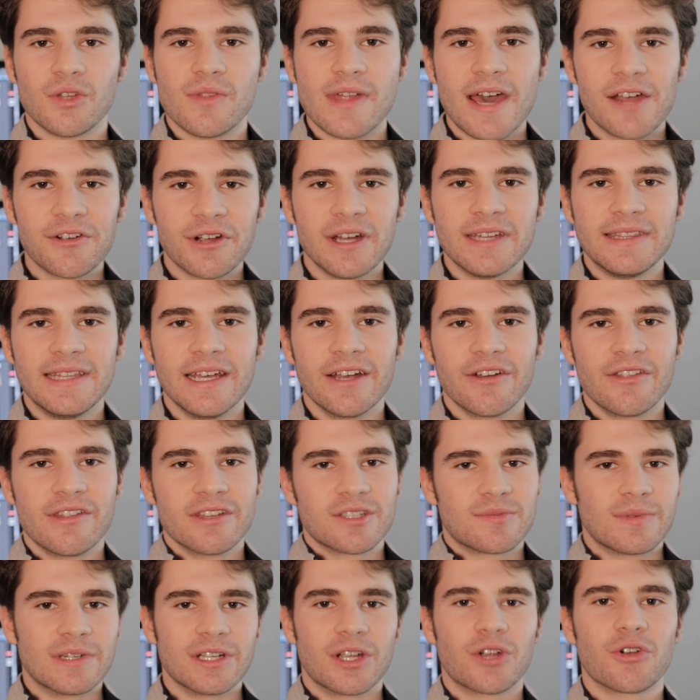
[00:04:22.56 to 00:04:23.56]
that right there's
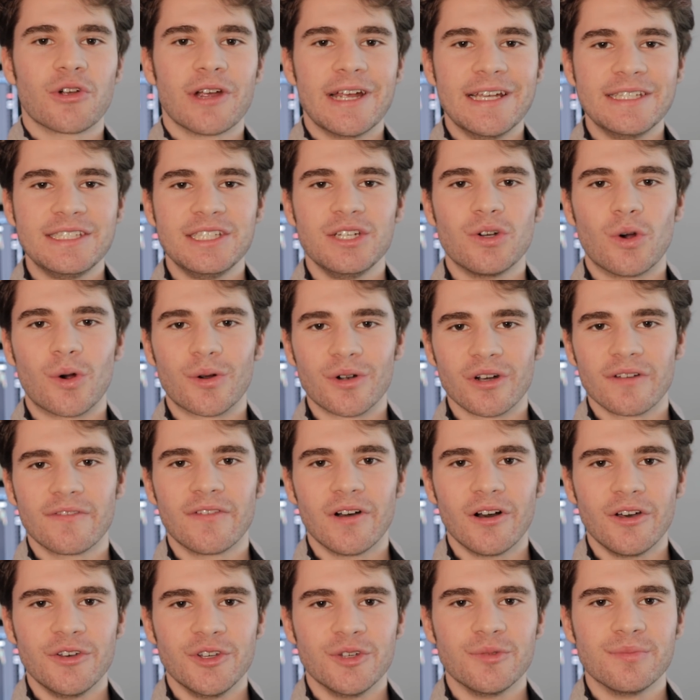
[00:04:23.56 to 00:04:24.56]
been crazy order
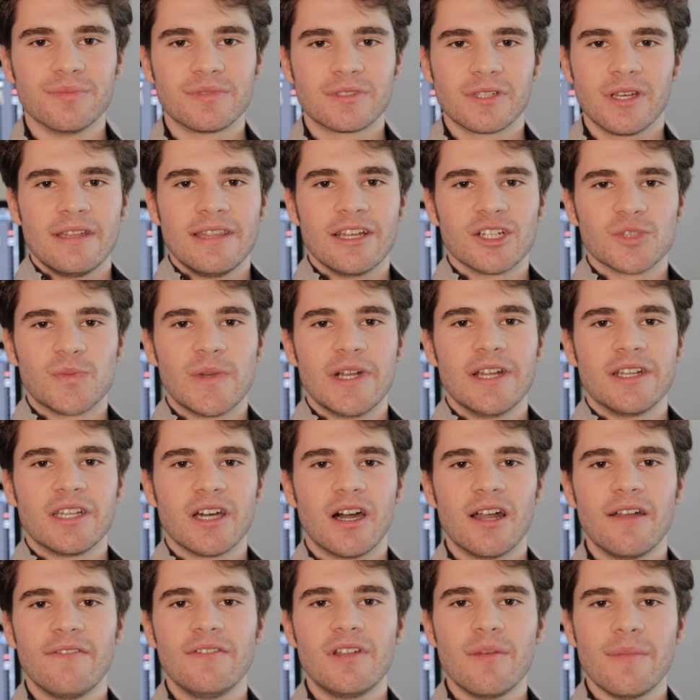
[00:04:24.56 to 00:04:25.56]
volumes. There's been a
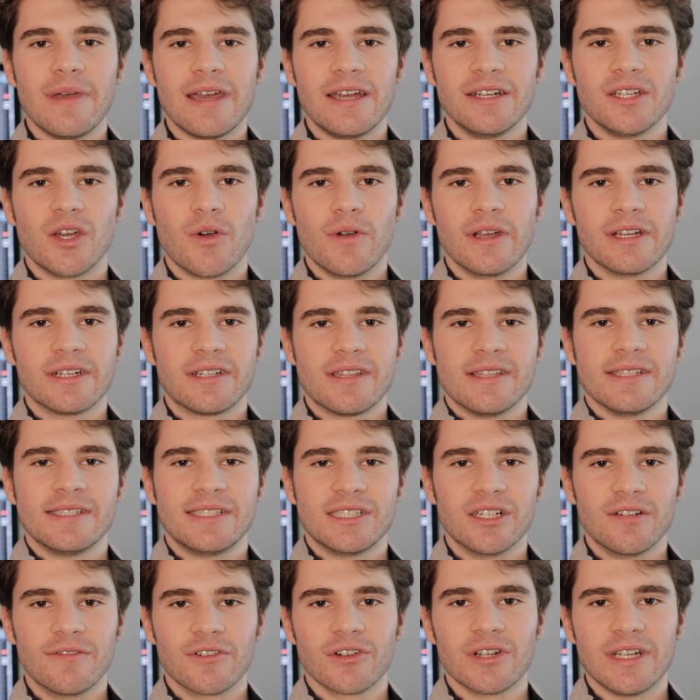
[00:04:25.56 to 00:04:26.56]
ton of demand going into the
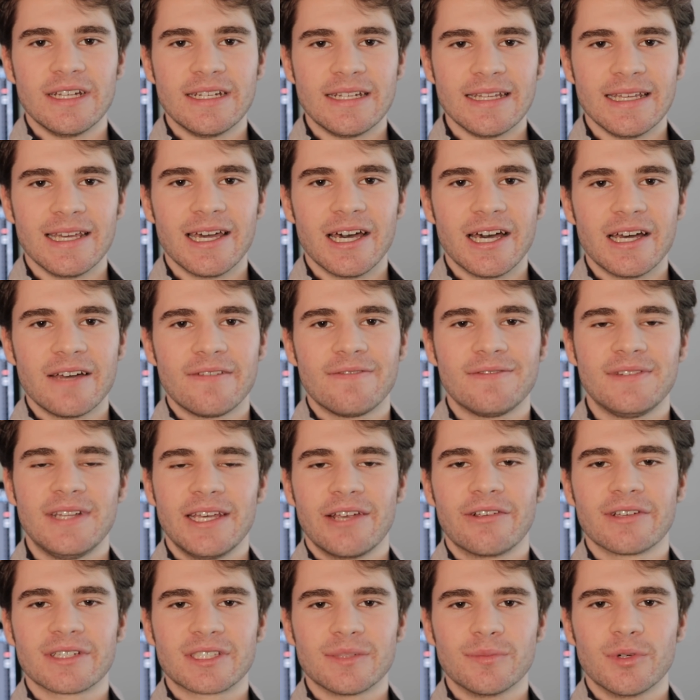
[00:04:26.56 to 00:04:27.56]
silver ETF,
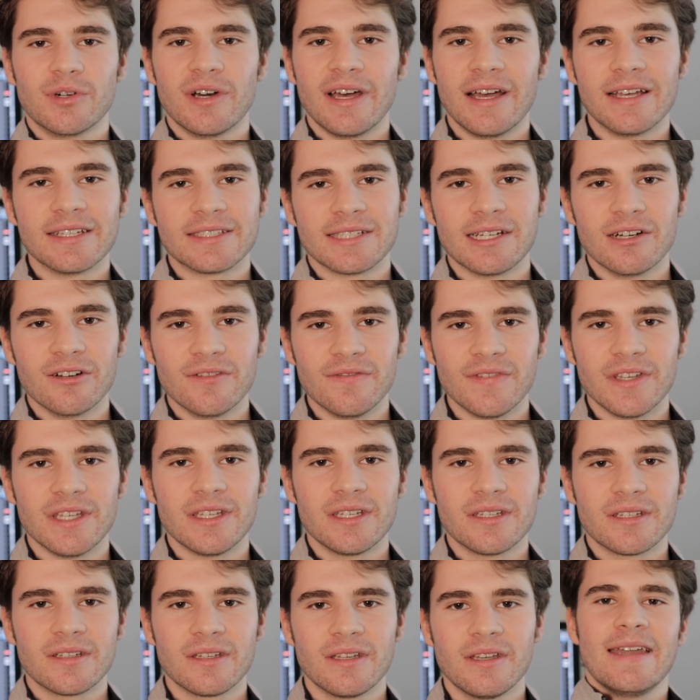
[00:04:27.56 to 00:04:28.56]
ticker symbol
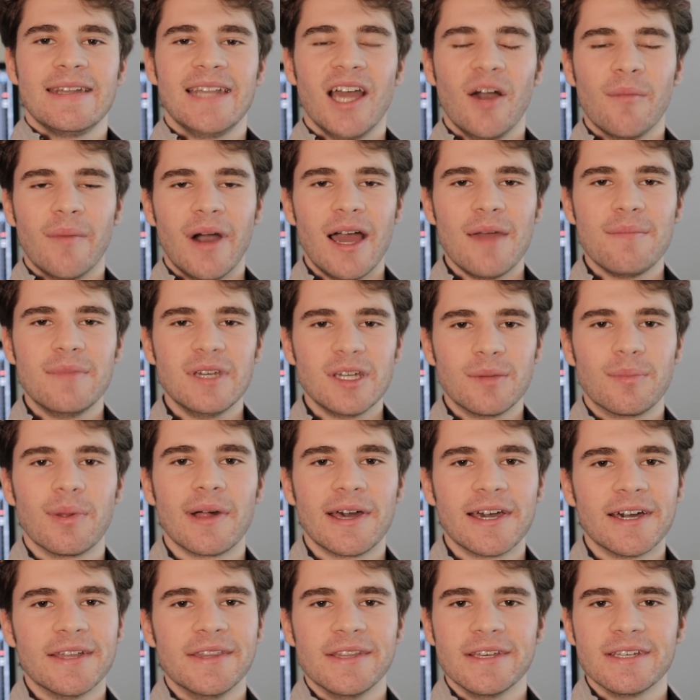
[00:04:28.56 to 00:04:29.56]
SLV. Now my big play
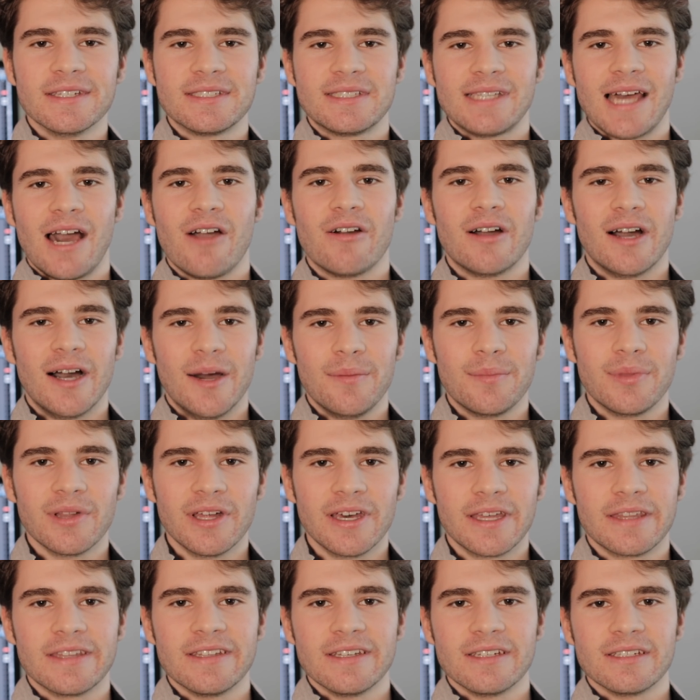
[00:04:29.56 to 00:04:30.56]
on this, how I'm
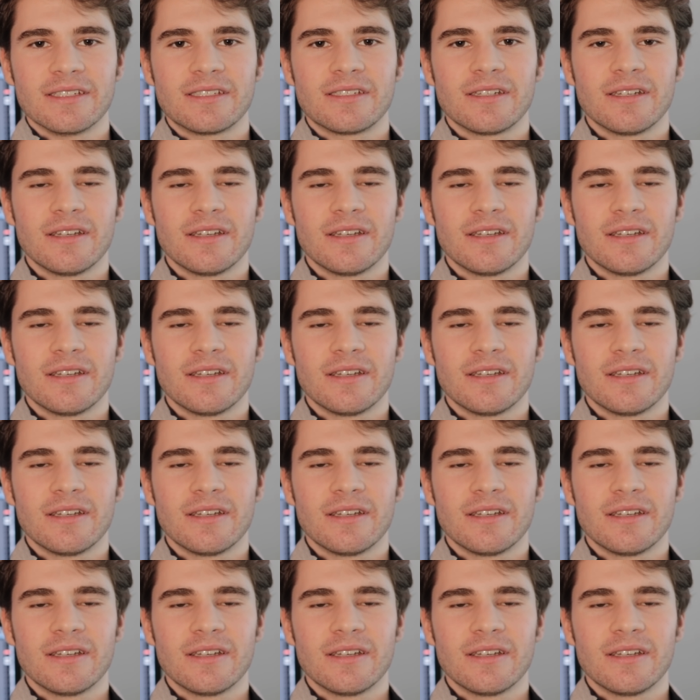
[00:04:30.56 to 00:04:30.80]
playing this,